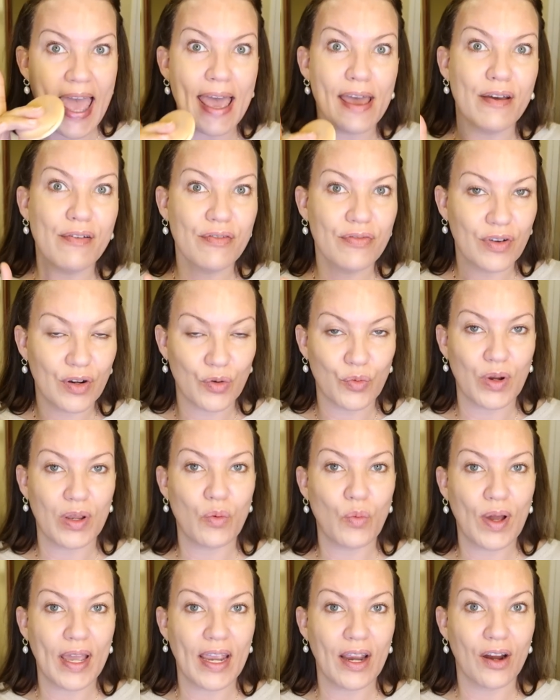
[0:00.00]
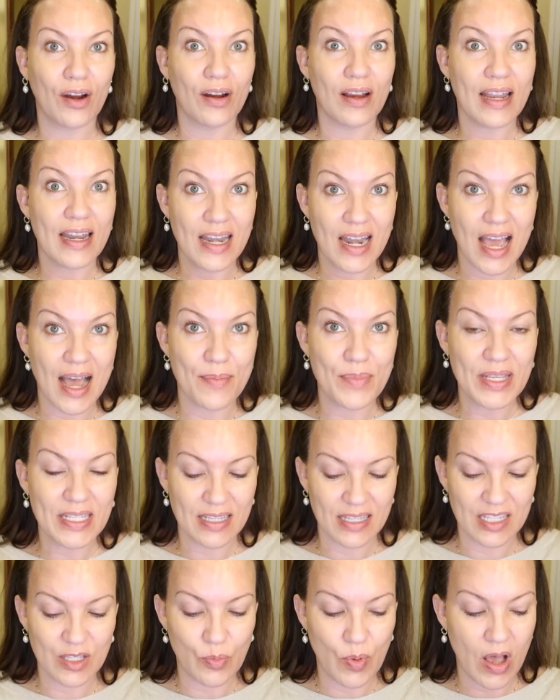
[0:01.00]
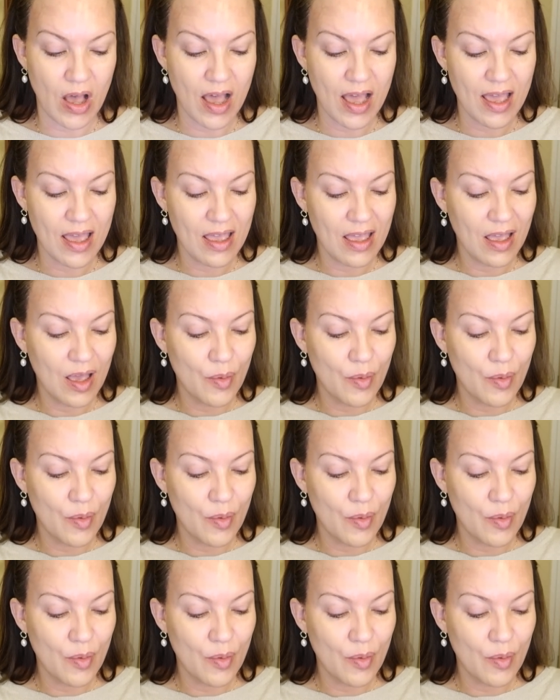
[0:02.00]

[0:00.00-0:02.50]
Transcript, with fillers: everywhere and not miss a spot.